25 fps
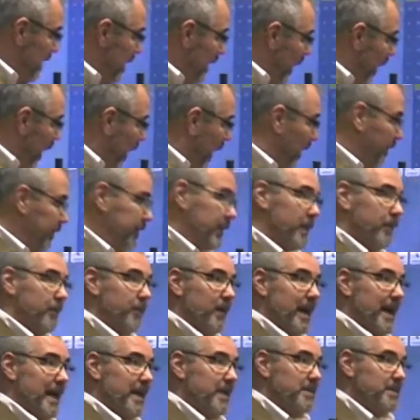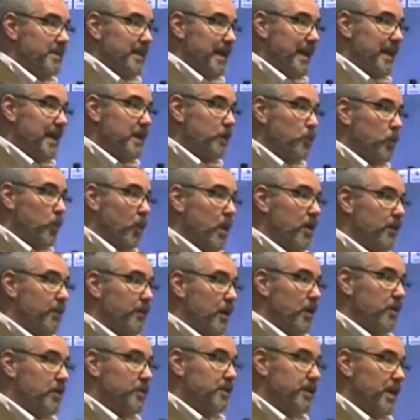On the device, each one of
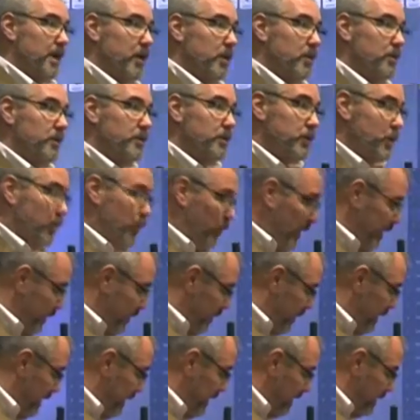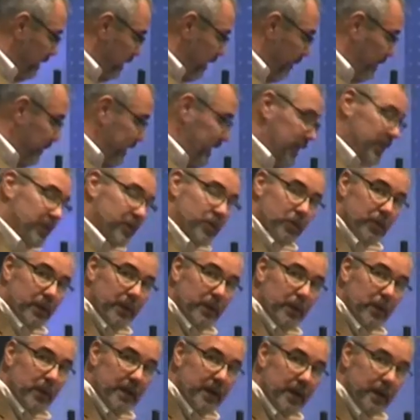our zones, whether it is a P
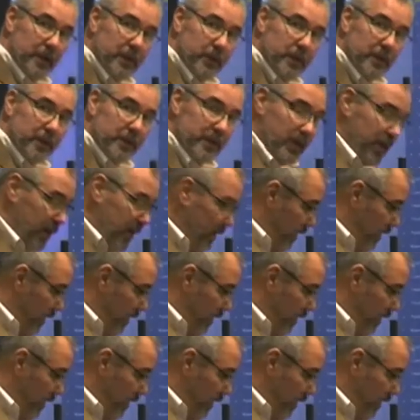thirty-one hundred,